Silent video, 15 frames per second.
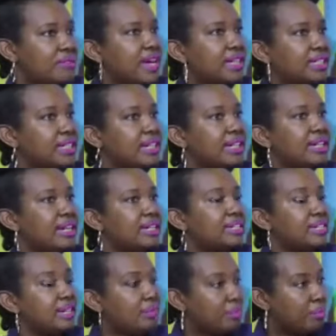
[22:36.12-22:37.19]
the fact that
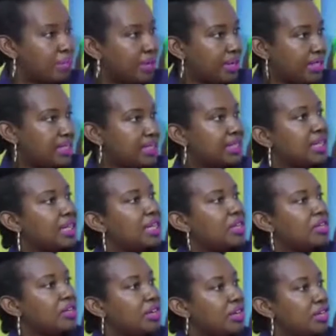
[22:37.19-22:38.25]
at some point,
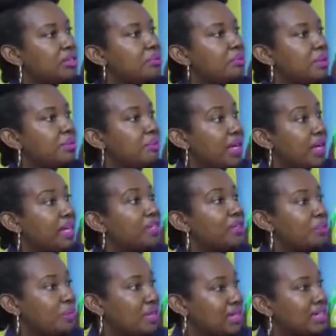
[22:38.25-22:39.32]
you're going to be
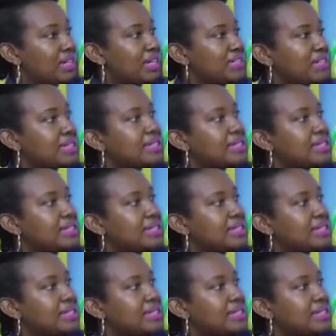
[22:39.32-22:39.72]
paying to maintain.